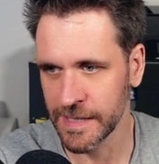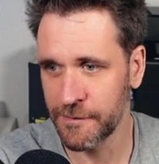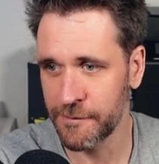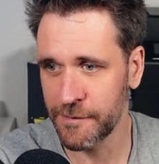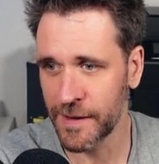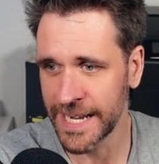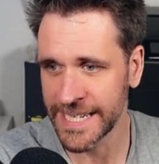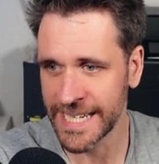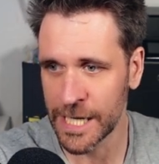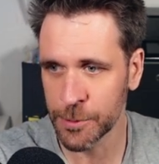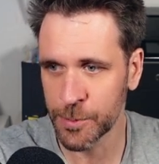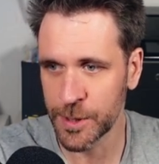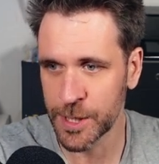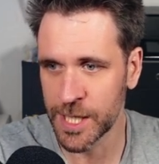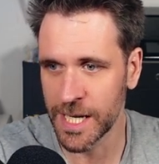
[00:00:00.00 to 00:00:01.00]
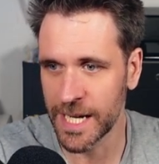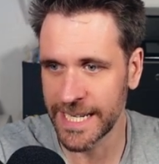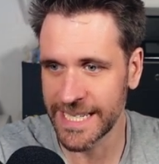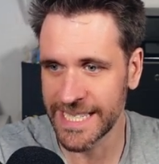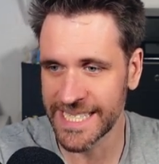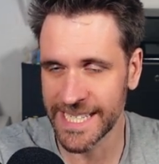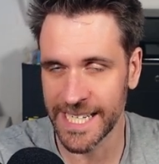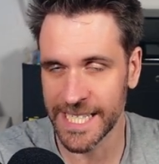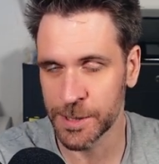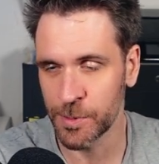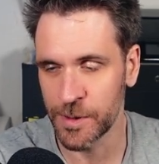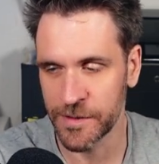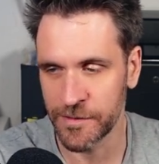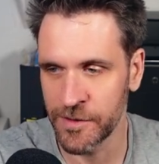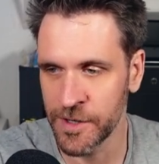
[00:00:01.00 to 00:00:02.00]
find out which line starts
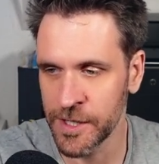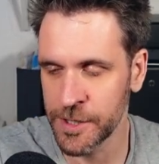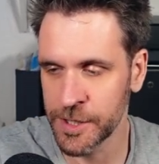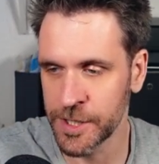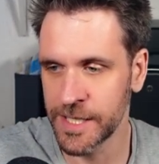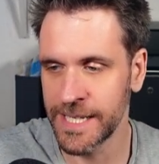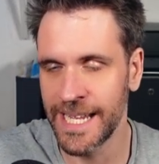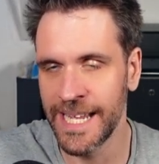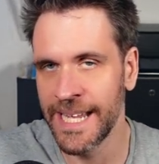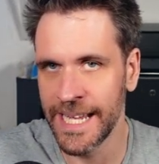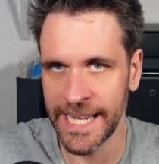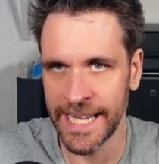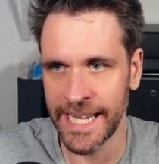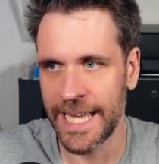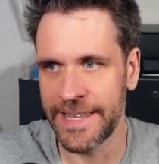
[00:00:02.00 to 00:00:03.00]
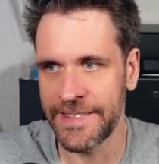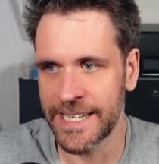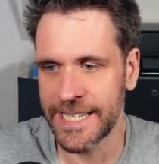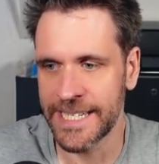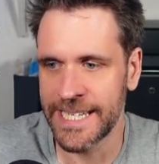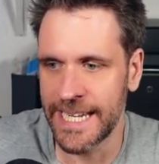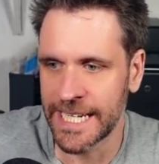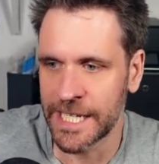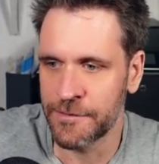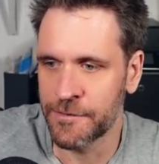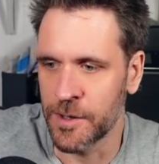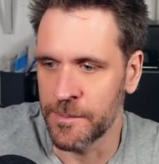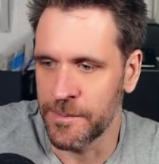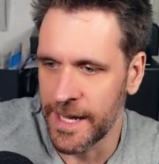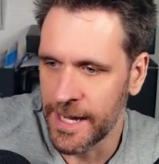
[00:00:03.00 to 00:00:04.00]
with version, and then take it
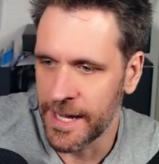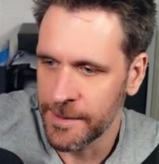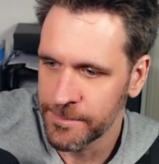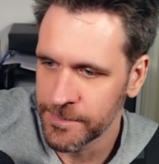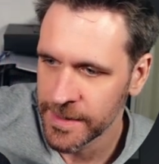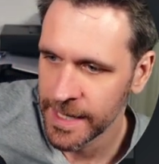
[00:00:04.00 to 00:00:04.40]
from there.